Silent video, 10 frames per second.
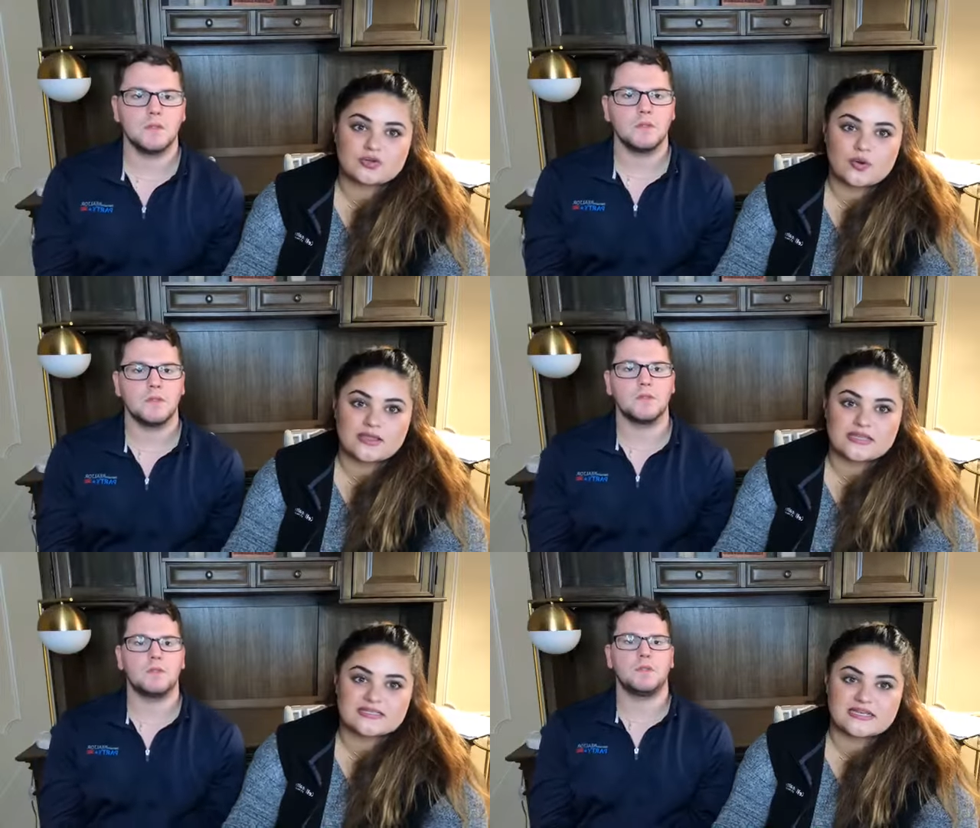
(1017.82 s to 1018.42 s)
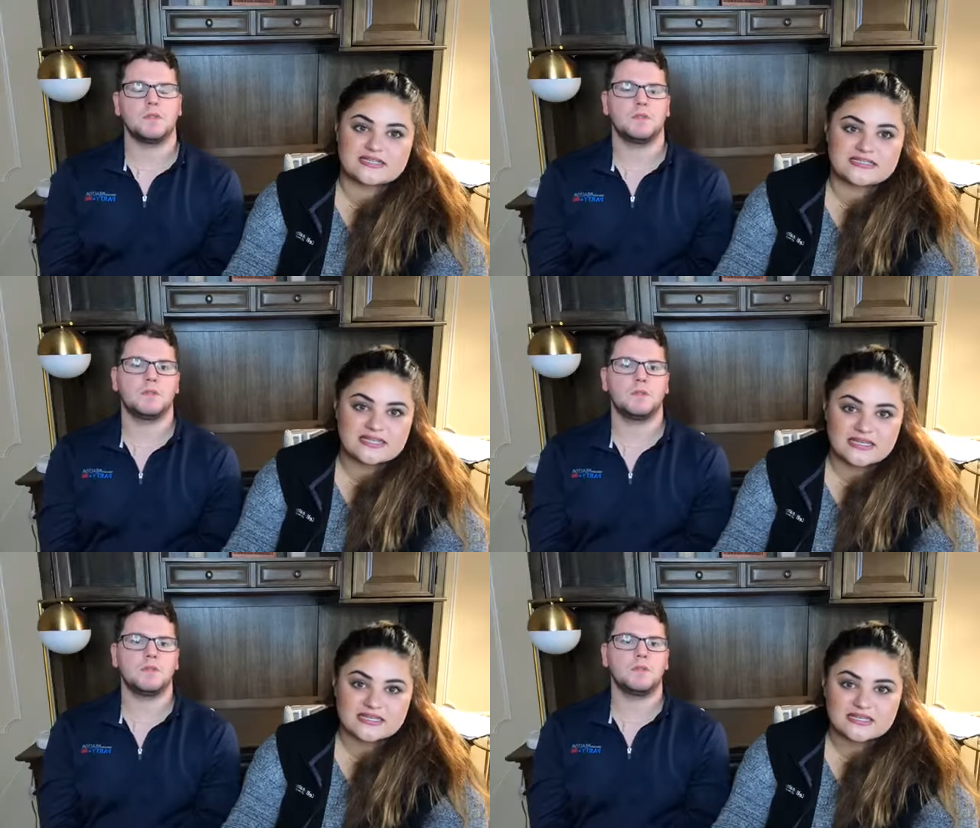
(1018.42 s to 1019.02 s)
Speaker 1: toilet and a
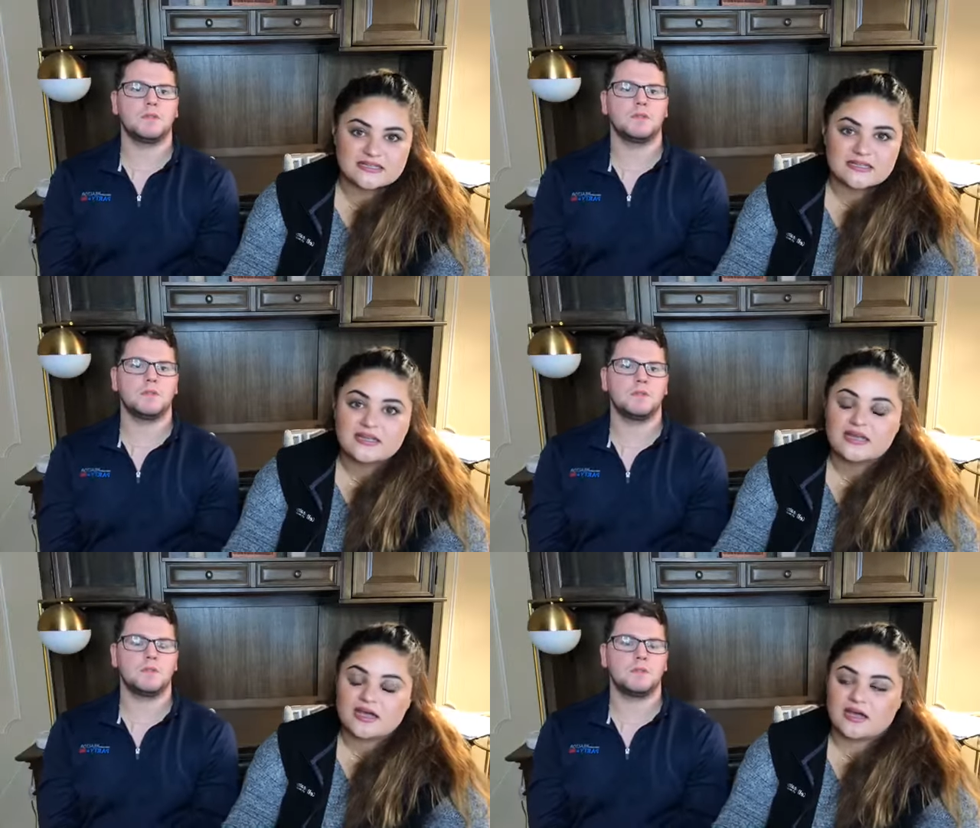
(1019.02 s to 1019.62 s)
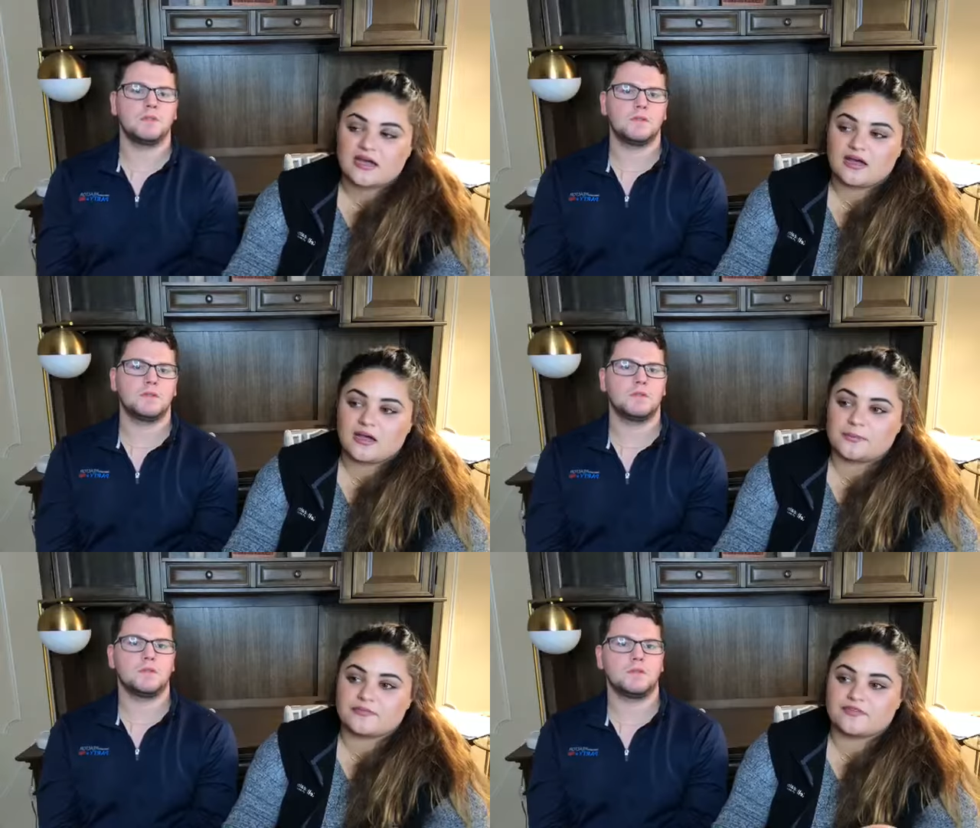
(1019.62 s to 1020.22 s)
sink,
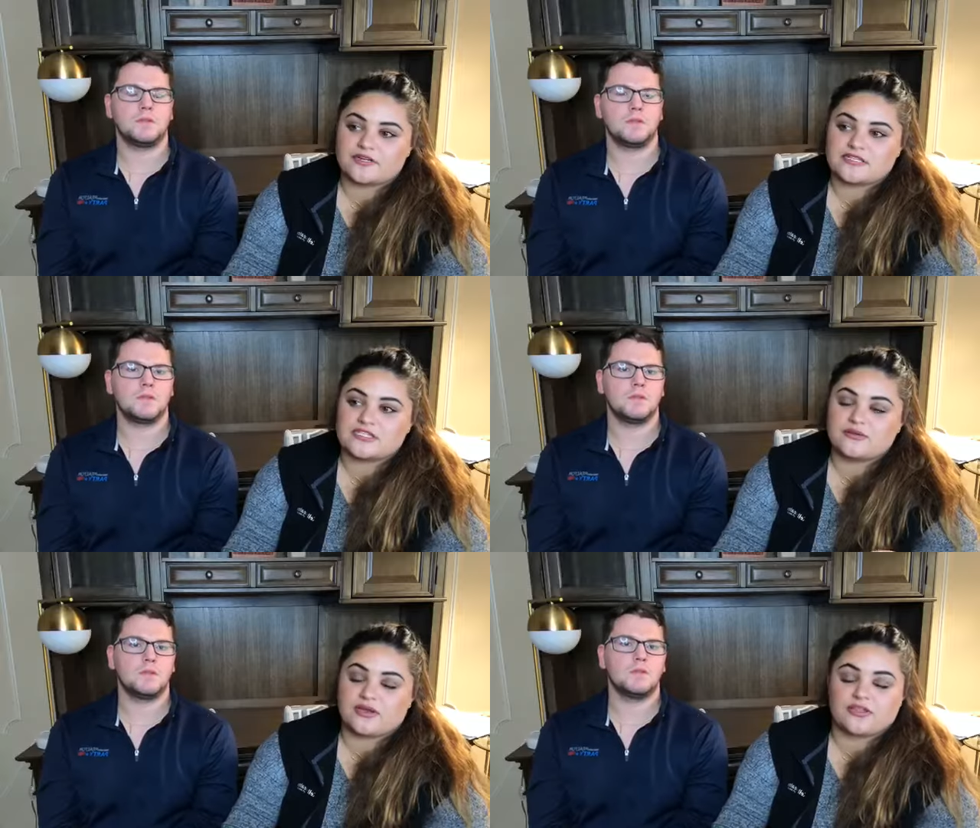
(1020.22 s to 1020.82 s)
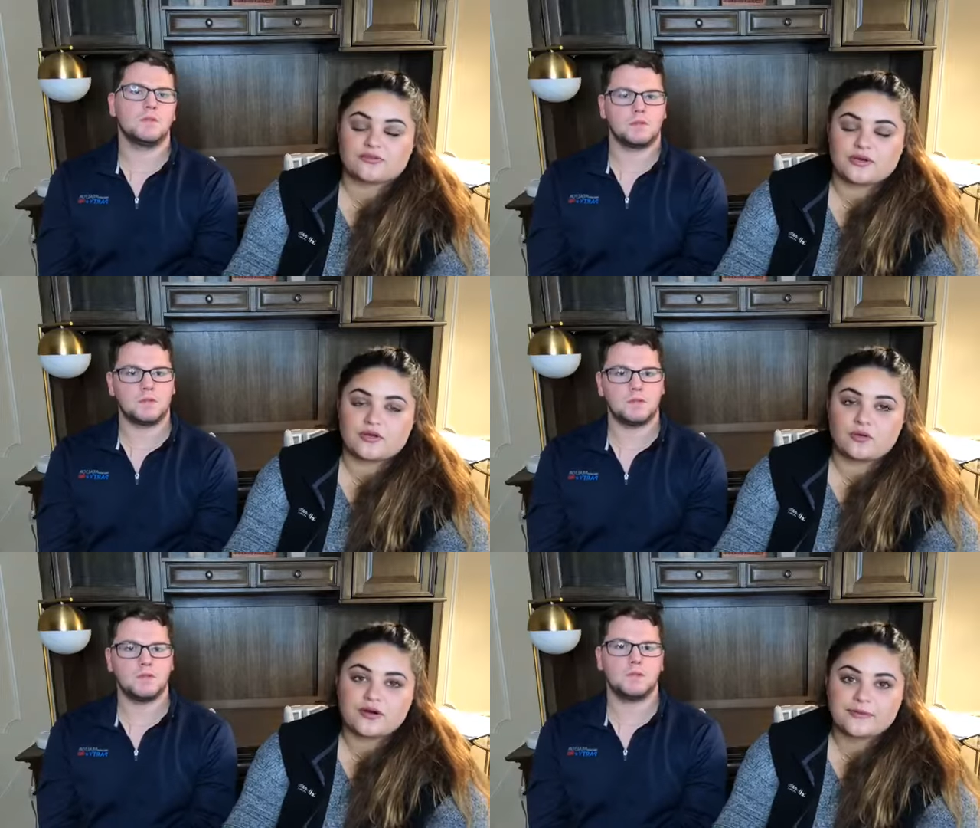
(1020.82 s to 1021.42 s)
um, versus doing a
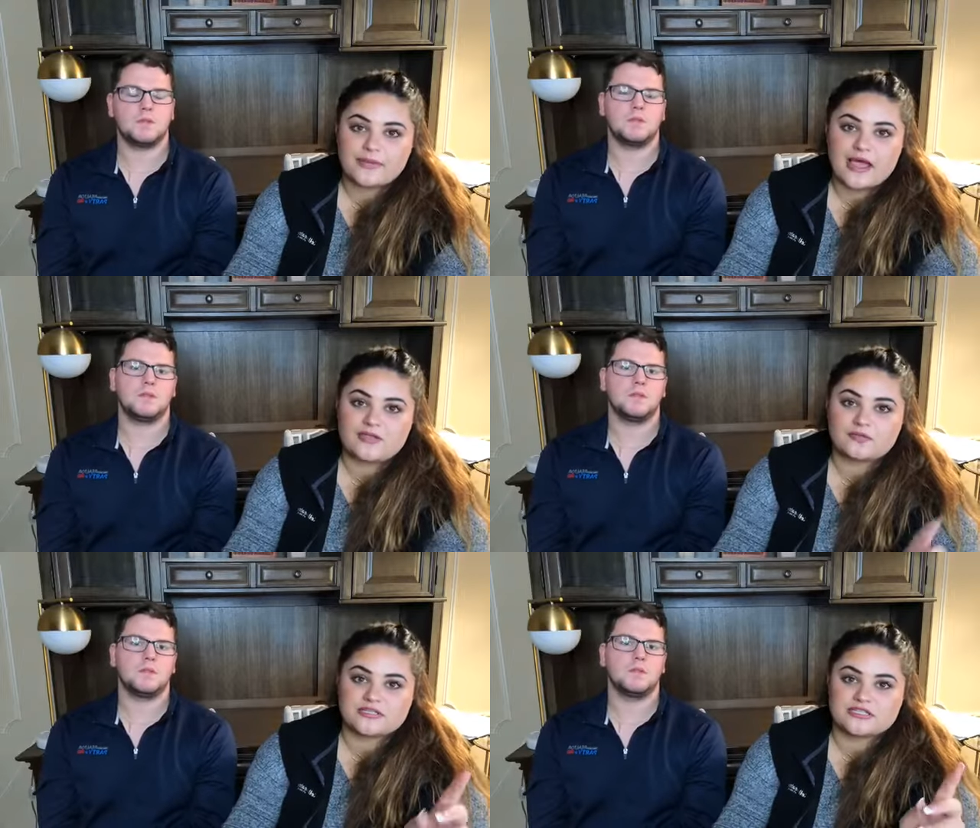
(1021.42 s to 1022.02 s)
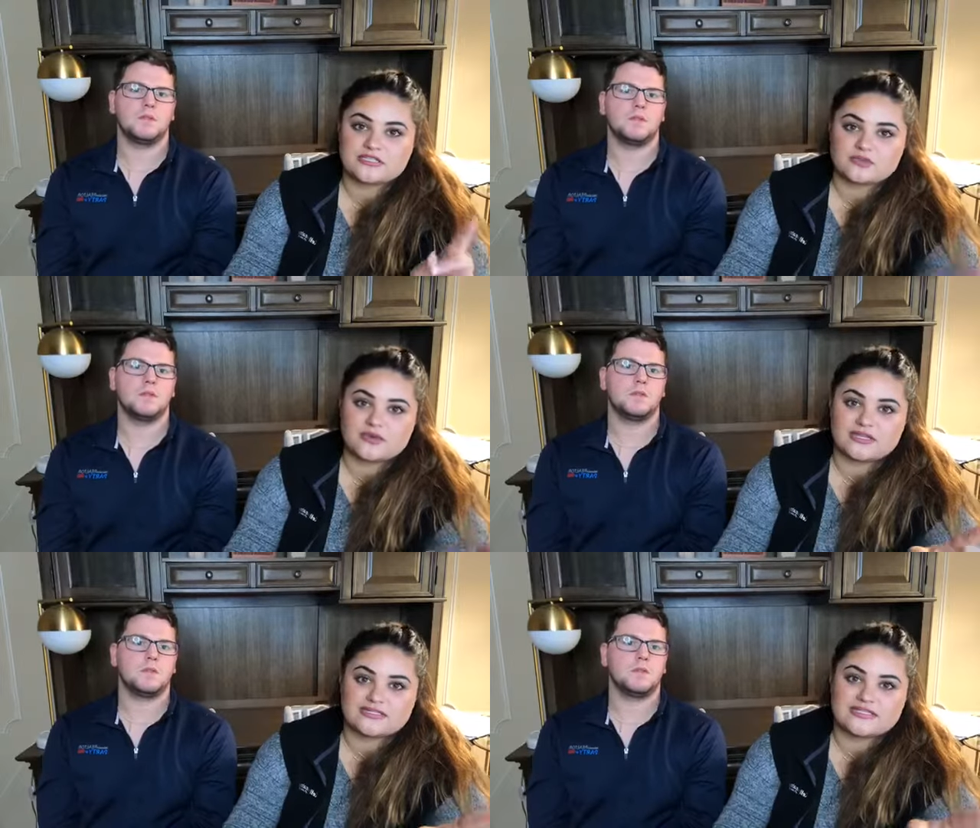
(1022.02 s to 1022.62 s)
three quarter bath, which is a
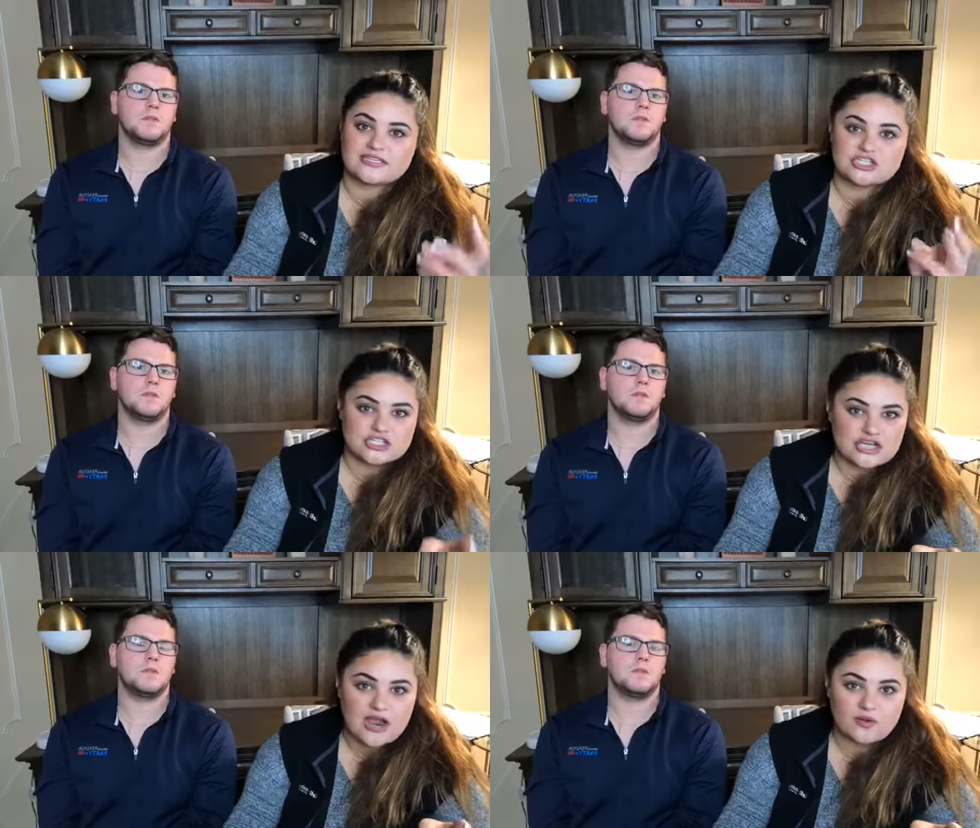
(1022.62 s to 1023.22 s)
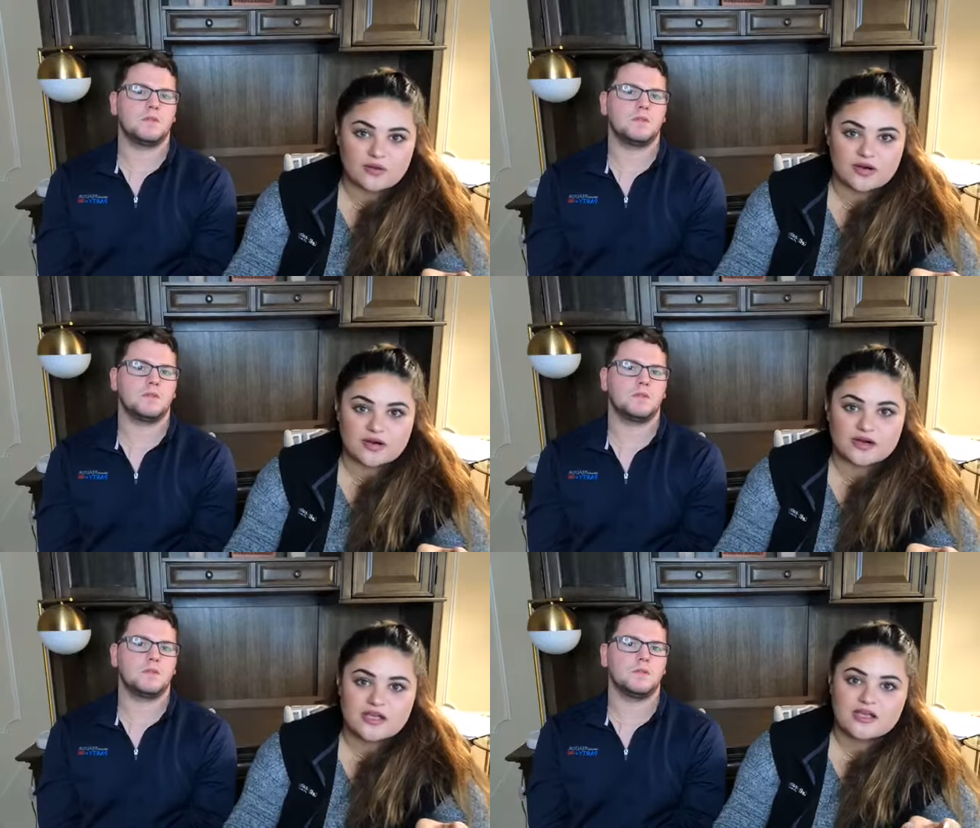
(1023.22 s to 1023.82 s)
toilet, sink,
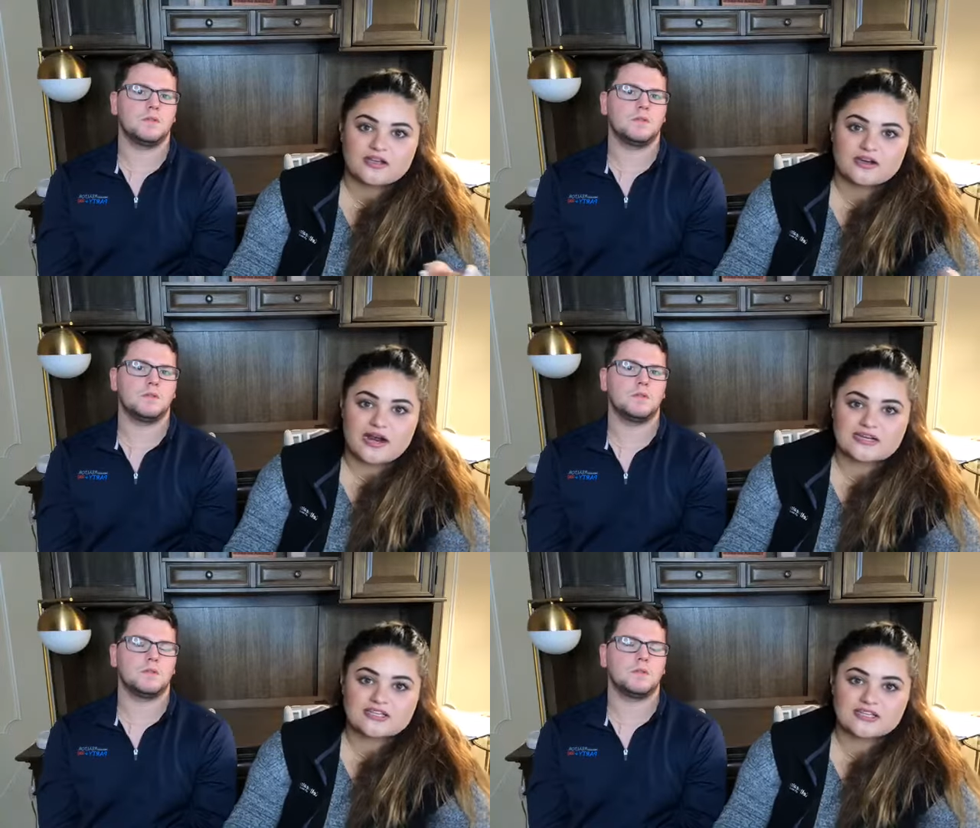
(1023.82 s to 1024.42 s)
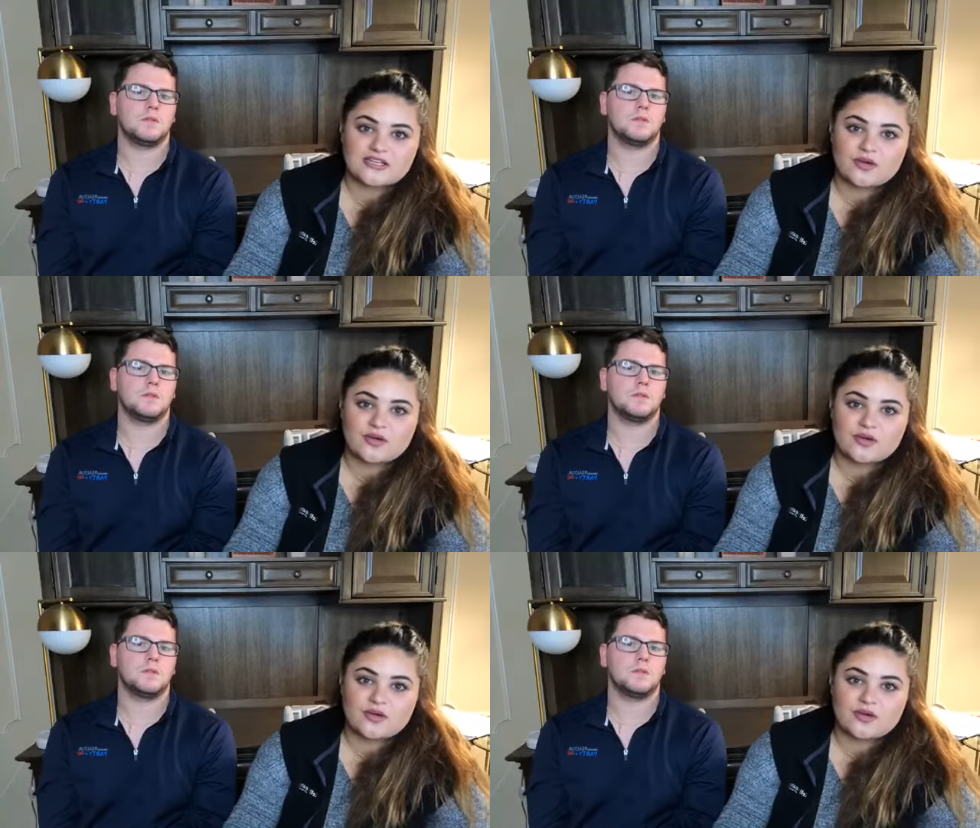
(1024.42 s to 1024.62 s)
shower. You're actually